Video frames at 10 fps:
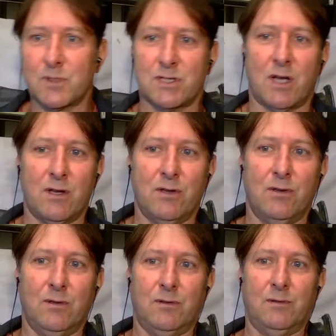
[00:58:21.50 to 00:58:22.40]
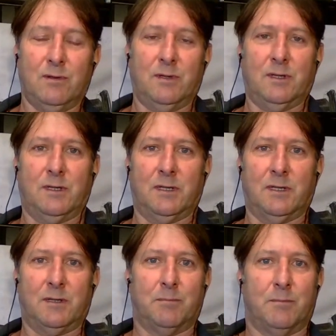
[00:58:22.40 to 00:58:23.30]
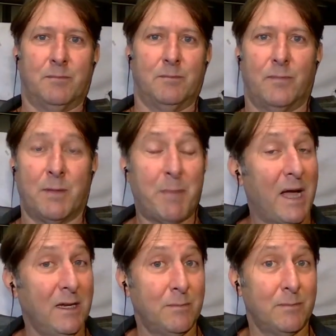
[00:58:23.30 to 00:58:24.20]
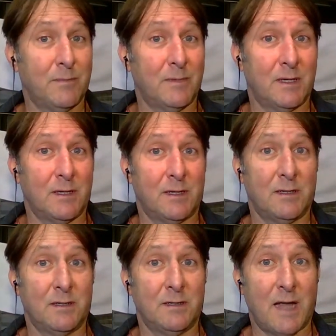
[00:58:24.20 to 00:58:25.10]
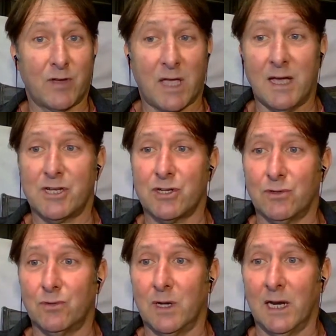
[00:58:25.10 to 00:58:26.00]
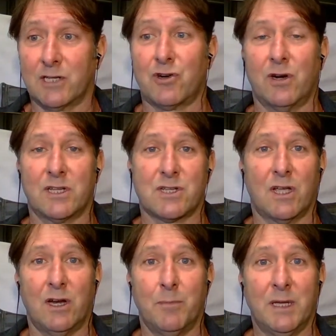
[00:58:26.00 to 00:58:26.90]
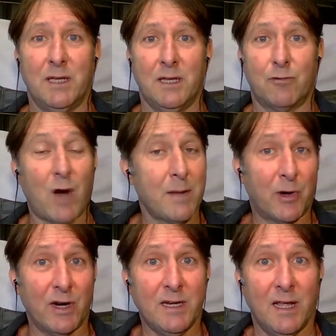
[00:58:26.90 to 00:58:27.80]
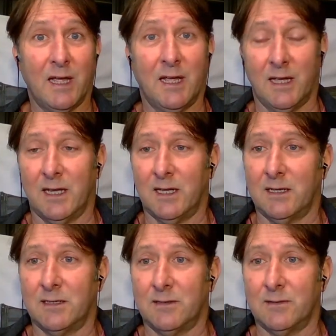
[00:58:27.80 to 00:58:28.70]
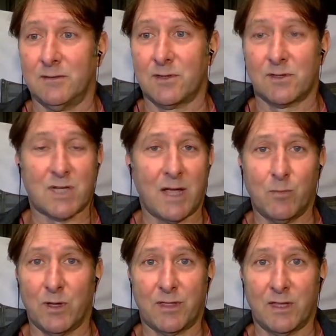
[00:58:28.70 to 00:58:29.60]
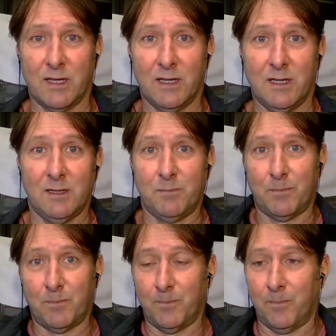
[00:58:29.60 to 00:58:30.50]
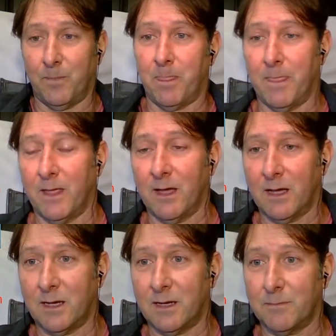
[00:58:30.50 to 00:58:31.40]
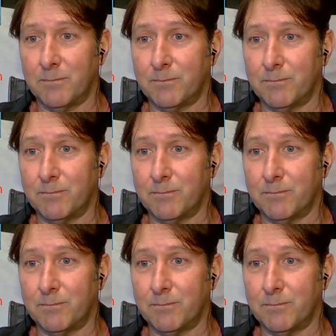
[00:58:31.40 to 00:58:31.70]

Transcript: So the main navigational electronics are going to be Raymarine. Same with the, what